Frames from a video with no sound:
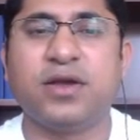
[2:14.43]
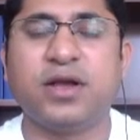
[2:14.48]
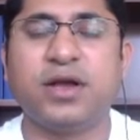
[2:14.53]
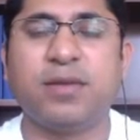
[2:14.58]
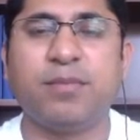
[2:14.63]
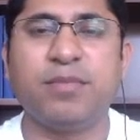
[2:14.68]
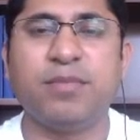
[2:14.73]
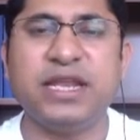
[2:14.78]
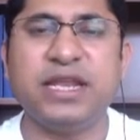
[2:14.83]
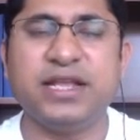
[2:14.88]

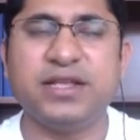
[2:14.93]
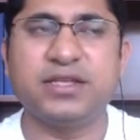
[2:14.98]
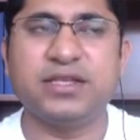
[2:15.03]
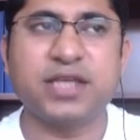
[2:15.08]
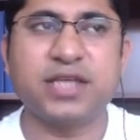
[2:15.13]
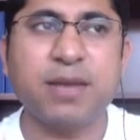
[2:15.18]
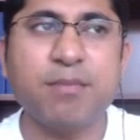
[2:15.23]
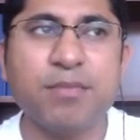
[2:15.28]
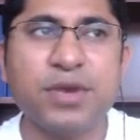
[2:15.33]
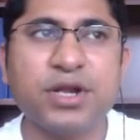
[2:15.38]
Meaning
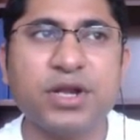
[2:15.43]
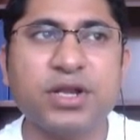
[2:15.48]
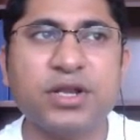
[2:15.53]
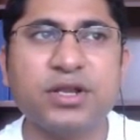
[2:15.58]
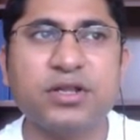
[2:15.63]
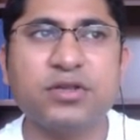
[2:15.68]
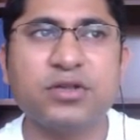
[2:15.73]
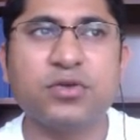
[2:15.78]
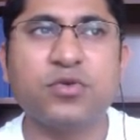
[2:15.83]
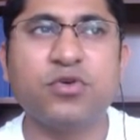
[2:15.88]
some
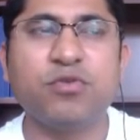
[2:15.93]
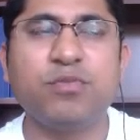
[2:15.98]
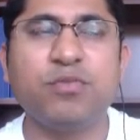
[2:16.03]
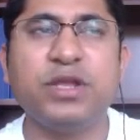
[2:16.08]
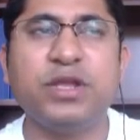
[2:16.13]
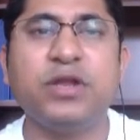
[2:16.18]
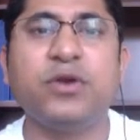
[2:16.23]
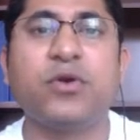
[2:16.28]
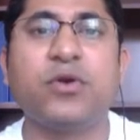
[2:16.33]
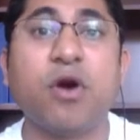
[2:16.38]
material could
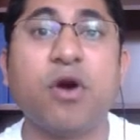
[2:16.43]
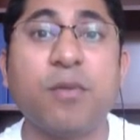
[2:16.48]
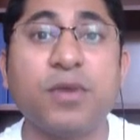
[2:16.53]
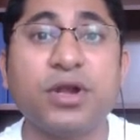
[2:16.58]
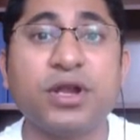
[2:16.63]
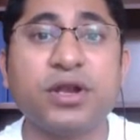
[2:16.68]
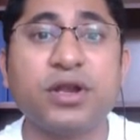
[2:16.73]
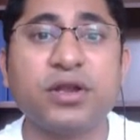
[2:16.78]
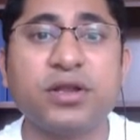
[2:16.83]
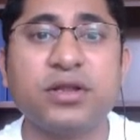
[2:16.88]
be raw
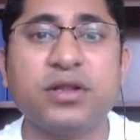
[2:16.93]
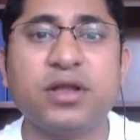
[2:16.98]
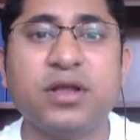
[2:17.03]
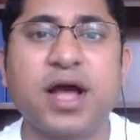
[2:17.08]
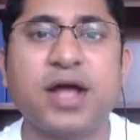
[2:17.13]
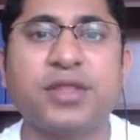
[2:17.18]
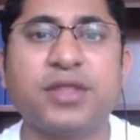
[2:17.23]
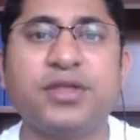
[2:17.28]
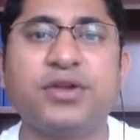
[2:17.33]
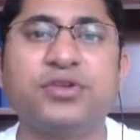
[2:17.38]
material,
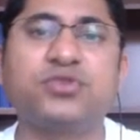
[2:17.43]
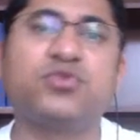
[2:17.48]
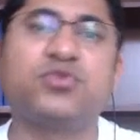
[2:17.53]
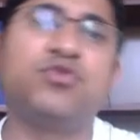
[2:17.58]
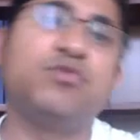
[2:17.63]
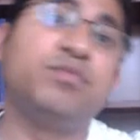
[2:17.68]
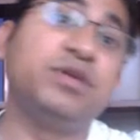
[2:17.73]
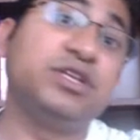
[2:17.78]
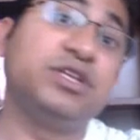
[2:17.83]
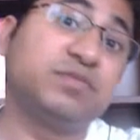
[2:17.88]
others
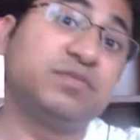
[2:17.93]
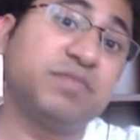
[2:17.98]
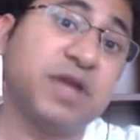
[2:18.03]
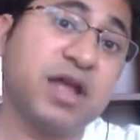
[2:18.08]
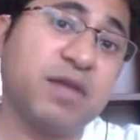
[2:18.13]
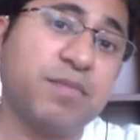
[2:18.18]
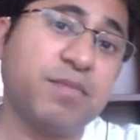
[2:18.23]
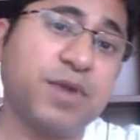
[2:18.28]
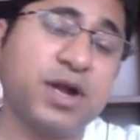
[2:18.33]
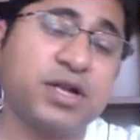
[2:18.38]
could be
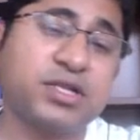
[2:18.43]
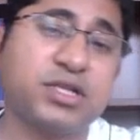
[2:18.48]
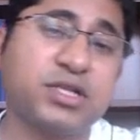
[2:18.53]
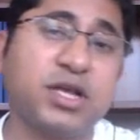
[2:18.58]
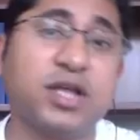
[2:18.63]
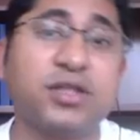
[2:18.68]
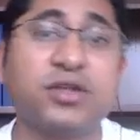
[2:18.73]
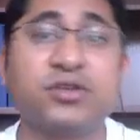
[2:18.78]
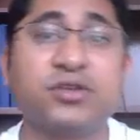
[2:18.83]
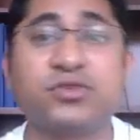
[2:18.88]
spare parts,
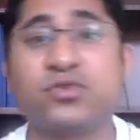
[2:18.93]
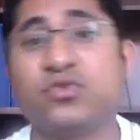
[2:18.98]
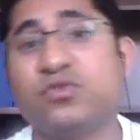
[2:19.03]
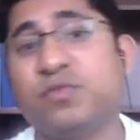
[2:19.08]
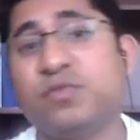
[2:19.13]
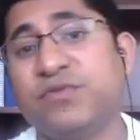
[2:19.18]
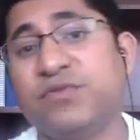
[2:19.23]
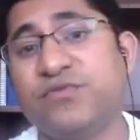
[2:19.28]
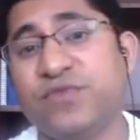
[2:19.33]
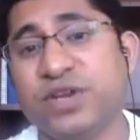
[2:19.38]
others
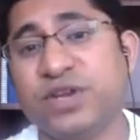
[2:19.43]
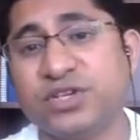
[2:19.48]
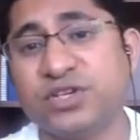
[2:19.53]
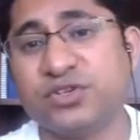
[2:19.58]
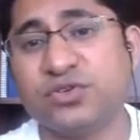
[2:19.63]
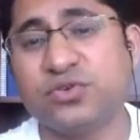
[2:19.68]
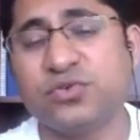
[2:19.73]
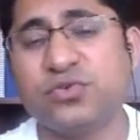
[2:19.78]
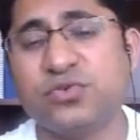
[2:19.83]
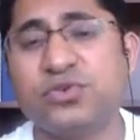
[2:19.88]
could be
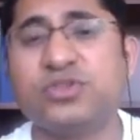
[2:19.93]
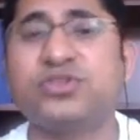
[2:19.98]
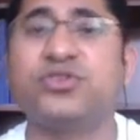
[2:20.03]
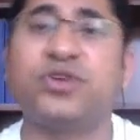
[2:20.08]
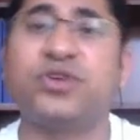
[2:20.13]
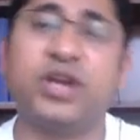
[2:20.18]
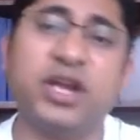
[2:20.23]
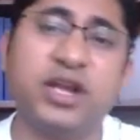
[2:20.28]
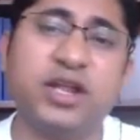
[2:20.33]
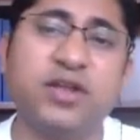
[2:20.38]
finished goods,
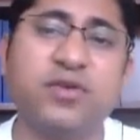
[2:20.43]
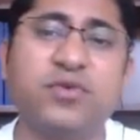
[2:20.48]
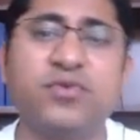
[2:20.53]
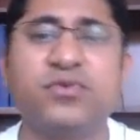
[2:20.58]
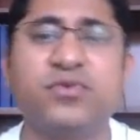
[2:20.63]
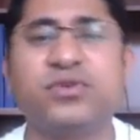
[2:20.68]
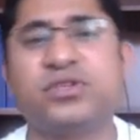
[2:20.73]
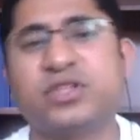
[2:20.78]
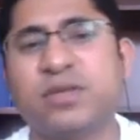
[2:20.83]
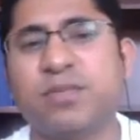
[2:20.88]
trading
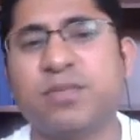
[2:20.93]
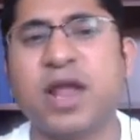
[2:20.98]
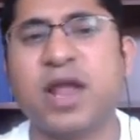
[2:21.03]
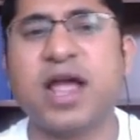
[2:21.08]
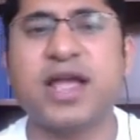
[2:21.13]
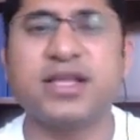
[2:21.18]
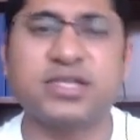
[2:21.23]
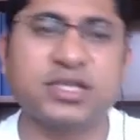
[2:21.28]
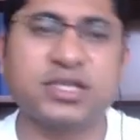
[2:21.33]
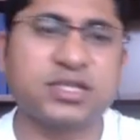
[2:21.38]
goods,
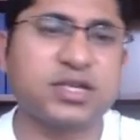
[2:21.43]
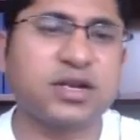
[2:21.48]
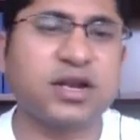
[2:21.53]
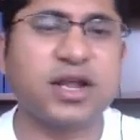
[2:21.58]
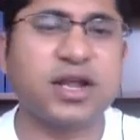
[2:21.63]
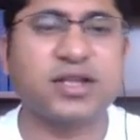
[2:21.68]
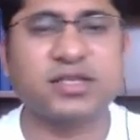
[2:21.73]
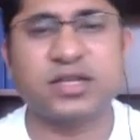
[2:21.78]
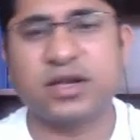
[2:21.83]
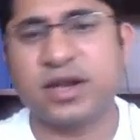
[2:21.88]
supplies,
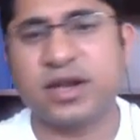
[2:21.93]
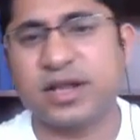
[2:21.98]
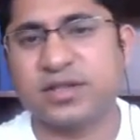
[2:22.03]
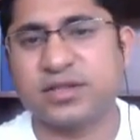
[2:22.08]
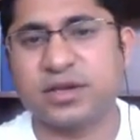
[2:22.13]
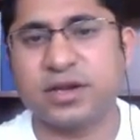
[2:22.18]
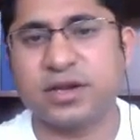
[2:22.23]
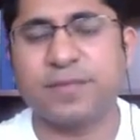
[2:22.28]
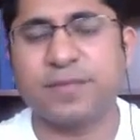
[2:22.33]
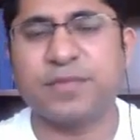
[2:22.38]
etc., etc.,
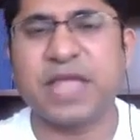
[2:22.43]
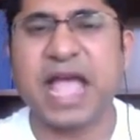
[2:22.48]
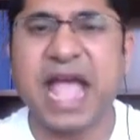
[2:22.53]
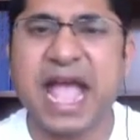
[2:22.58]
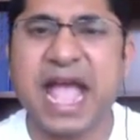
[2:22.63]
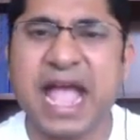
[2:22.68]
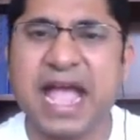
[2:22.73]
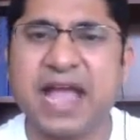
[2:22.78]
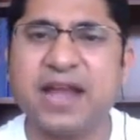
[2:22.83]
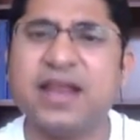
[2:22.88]
etc.
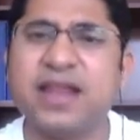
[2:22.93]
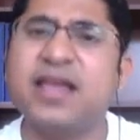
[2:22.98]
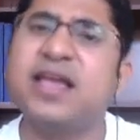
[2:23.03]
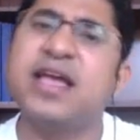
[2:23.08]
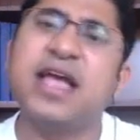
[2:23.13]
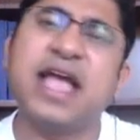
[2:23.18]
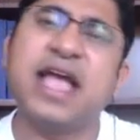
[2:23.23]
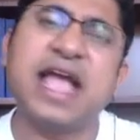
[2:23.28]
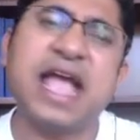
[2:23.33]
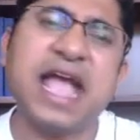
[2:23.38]
And
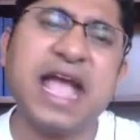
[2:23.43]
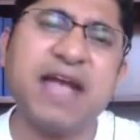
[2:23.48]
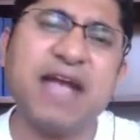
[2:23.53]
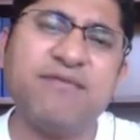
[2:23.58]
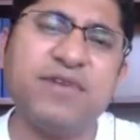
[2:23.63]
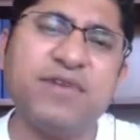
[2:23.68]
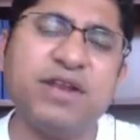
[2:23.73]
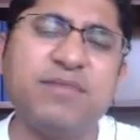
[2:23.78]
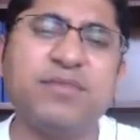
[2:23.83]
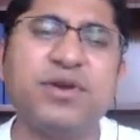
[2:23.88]

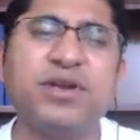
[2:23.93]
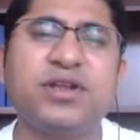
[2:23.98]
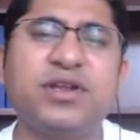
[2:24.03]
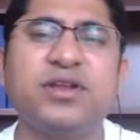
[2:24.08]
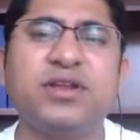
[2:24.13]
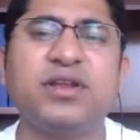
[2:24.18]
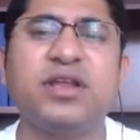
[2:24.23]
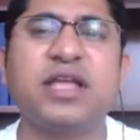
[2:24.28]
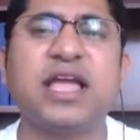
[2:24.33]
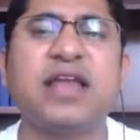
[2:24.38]
every
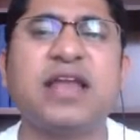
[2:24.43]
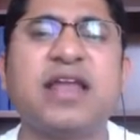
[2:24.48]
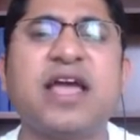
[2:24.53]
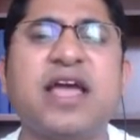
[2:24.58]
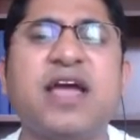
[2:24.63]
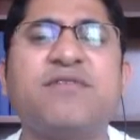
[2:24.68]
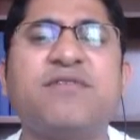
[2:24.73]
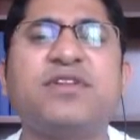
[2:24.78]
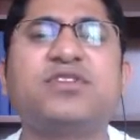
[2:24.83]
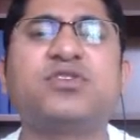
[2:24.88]
material can
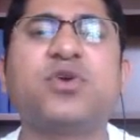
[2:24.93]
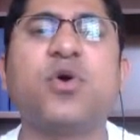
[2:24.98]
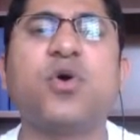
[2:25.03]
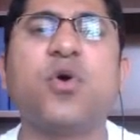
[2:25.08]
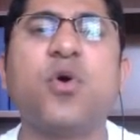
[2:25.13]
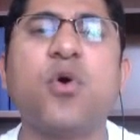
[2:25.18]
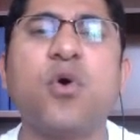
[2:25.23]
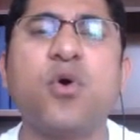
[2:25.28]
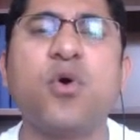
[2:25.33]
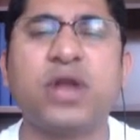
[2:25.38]
have its
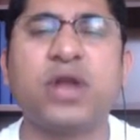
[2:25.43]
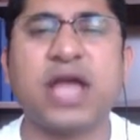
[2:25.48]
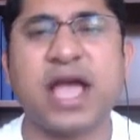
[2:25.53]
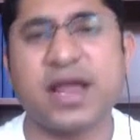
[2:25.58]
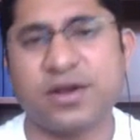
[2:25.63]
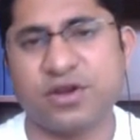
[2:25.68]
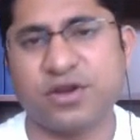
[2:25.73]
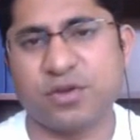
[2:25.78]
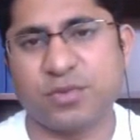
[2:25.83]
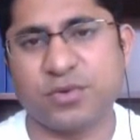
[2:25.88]
own
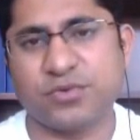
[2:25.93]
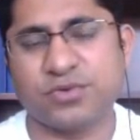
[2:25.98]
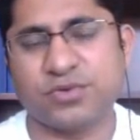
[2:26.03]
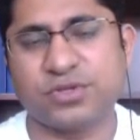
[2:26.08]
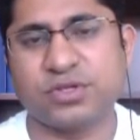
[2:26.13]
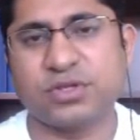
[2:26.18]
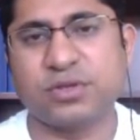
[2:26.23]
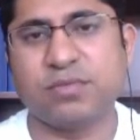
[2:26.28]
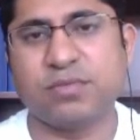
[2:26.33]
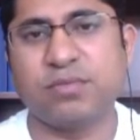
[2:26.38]

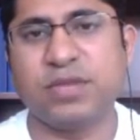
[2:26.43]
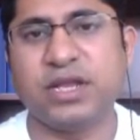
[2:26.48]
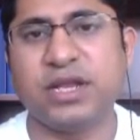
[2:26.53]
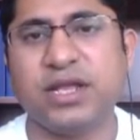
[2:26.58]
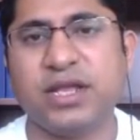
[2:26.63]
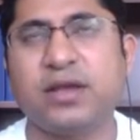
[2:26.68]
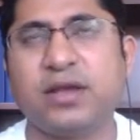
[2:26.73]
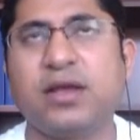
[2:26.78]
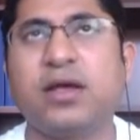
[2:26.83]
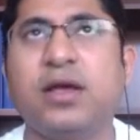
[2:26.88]
attributes,
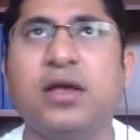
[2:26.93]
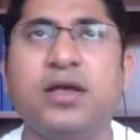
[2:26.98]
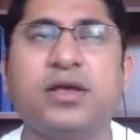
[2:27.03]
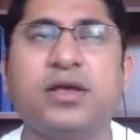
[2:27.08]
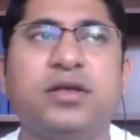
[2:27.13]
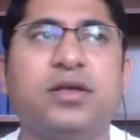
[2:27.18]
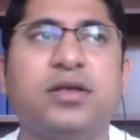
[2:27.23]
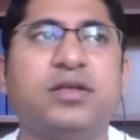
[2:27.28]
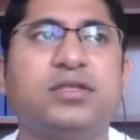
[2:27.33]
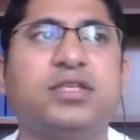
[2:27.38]
meaning
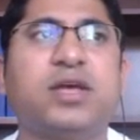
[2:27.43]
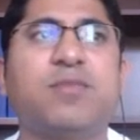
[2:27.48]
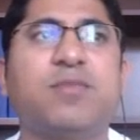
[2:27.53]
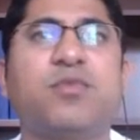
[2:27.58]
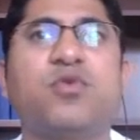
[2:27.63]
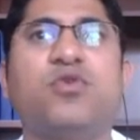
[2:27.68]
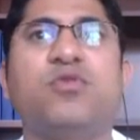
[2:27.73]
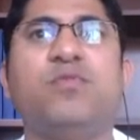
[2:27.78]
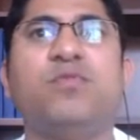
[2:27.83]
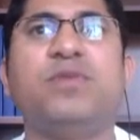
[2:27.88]

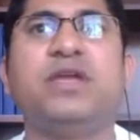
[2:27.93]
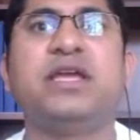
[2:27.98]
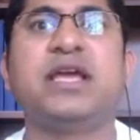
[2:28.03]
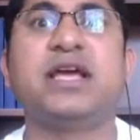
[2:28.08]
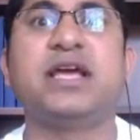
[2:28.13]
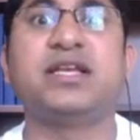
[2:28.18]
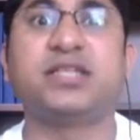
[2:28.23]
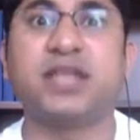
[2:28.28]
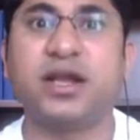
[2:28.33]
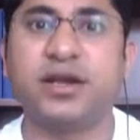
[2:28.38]
some could be
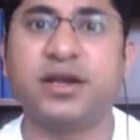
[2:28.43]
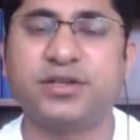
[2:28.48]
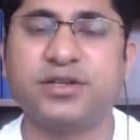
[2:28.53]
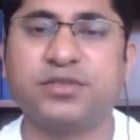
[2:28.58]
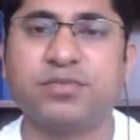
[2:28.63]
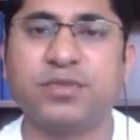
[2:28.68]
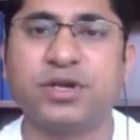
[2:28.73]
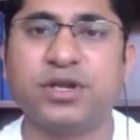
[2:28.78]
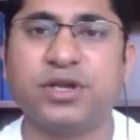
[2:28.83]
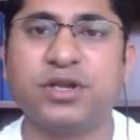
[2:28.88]

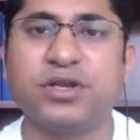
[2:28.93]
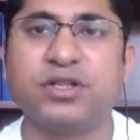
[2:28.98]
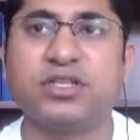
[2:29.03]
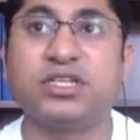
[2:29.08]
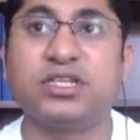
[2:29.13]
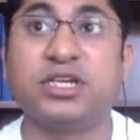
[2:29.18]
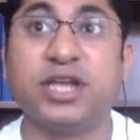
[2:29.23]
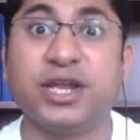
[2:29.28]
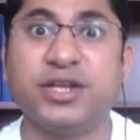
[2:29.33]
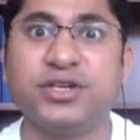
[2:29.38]
hazardous
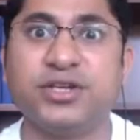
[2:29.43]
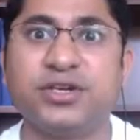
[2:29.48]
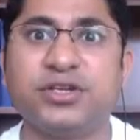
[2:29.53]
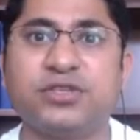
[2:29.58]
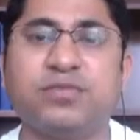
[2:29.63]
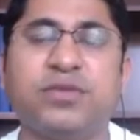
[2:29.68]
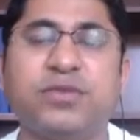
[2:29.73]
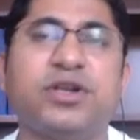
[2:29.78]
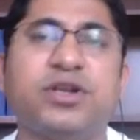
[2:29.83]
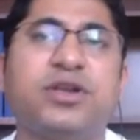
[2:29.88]
materials,
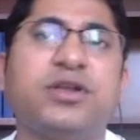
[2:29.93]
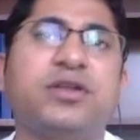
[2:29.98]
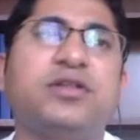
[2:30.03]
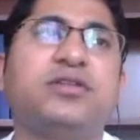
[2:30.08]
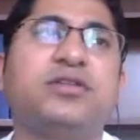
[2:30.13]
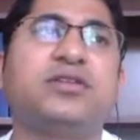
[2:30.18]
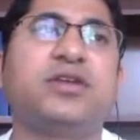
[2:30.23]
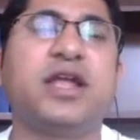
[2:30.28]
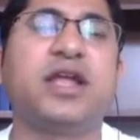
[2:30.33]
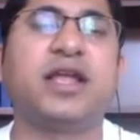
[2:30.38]
dangerous
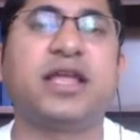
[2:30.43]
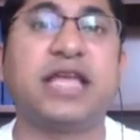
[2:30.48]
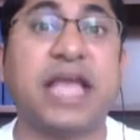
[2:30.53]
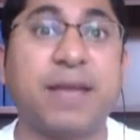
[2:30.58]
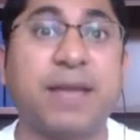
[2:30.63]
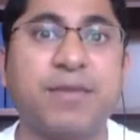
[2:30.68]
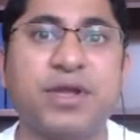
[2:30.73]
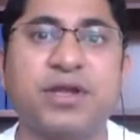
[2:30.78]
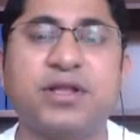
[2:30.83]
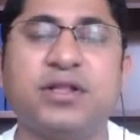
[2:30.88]
materials like
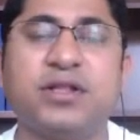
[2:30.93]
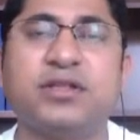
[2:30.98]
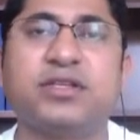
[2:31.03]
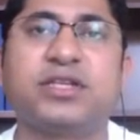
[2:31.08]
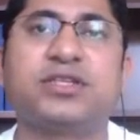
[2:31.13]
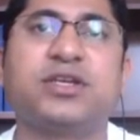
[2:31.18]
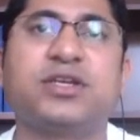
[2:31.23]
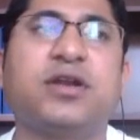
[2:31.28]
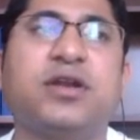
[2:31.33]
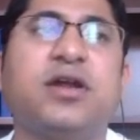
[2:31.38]
chemicals,
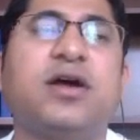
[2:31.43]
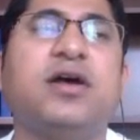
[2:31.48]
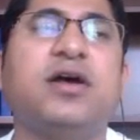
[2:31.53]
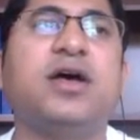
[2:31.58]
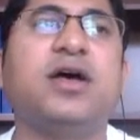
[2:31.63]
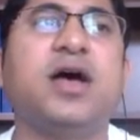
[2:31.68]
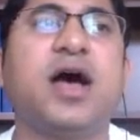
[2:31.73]
etc.